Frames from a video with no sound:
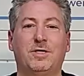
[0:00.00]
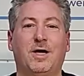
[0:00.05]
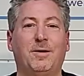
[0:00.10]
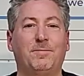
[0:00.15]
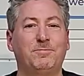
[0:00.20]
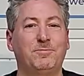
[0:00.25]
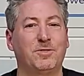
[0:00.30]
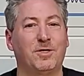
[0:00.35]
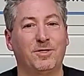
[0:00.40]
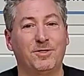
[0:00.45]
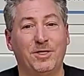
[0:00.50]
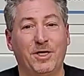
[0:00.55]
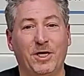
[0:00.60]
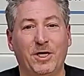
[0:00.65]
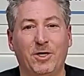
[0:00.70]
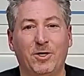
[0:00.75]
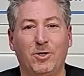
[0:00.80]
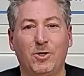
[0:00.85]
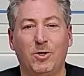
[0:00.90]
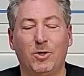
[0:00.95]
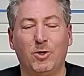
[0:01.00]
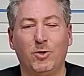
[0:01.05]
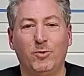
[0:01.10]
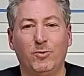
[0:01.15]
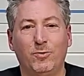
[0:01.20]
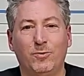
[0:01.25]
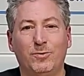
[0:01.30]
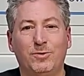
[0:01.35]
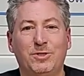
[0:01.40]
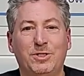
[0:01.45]
TOPDON
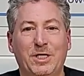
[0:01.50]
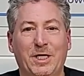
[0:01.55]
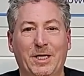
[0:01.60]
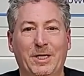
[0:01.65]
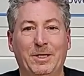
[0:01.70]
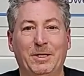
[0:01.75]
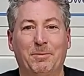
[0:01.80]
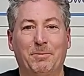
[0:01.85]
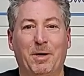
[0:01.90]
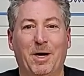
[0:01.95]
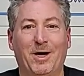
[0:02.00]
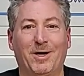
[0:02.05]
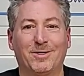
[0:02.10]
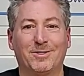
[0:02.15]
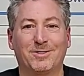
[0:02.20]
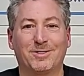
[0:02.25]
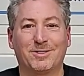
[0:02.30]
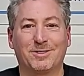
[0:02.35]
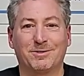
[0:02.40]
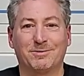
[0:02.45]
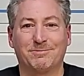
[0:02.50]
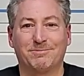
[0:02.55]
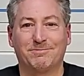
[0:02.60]
includes in the box.